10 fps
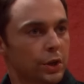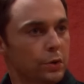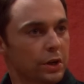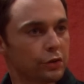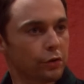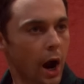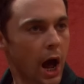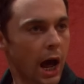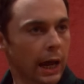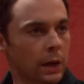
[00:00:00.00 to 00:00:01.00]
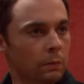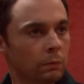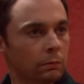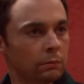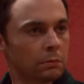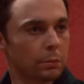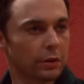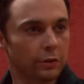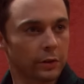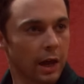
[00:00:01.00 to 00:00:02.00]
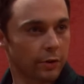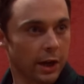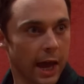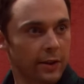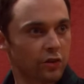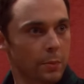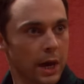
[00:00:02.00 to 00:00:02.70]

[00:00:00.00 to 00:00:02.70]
You can try, but you'll never catch